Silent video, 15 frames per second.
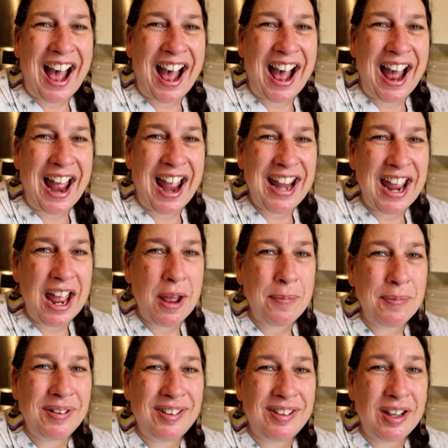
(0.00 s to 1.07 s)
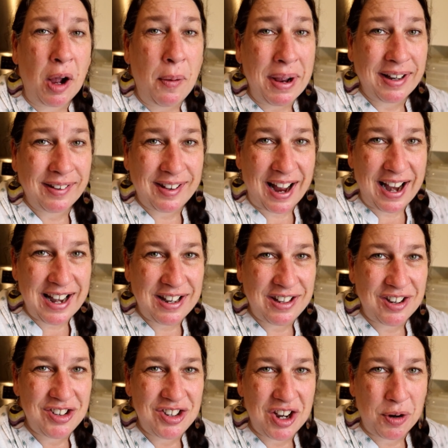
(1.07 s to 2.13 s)
I am so excited
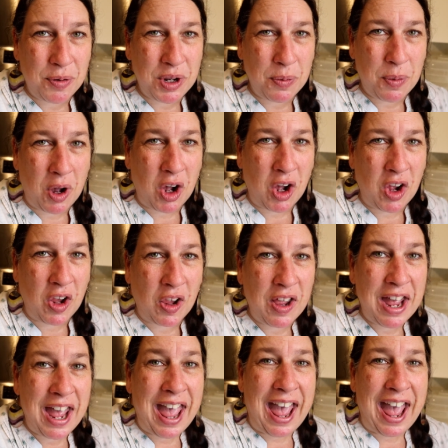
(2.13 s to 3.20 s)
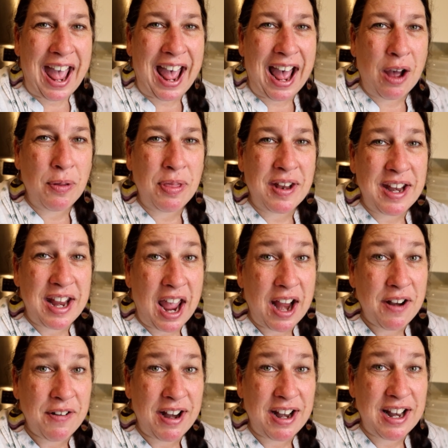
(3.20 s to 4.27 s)
to show you all how the
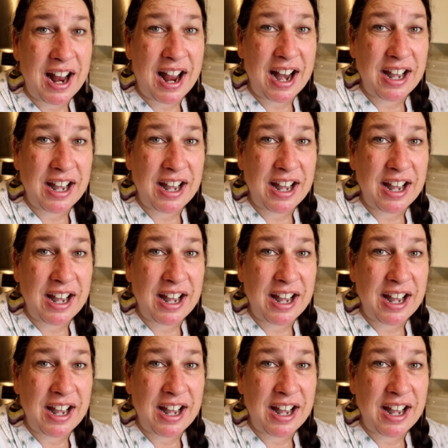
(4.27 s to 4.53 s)
dehydrated